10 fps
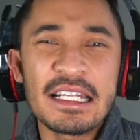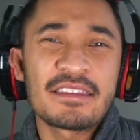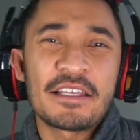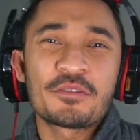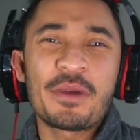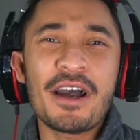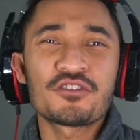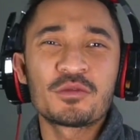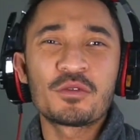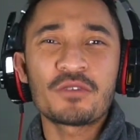Anything's
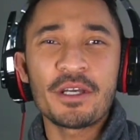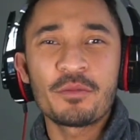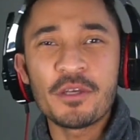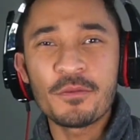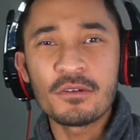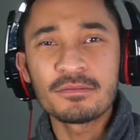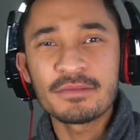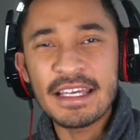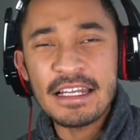possible, right, people?